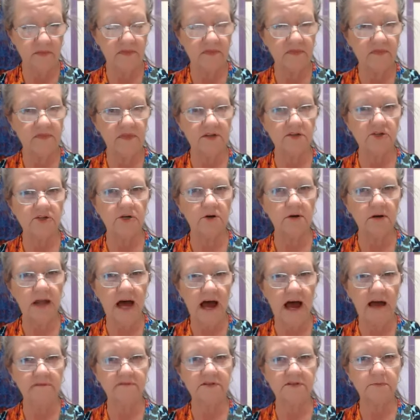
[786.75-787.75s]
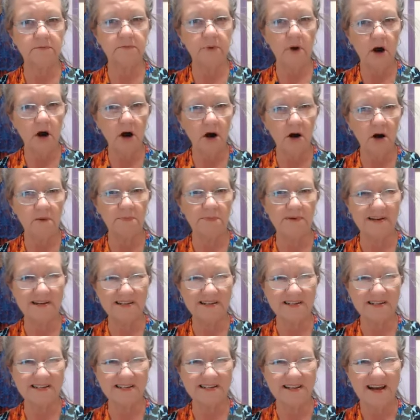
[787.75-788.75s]
that your life's
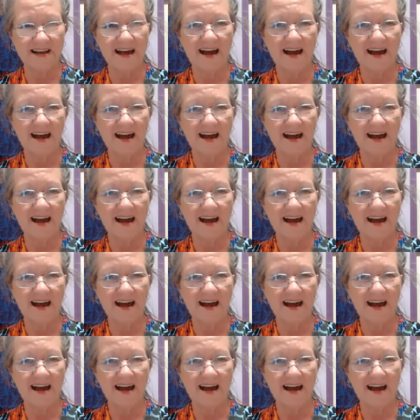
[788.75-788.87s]
purpose,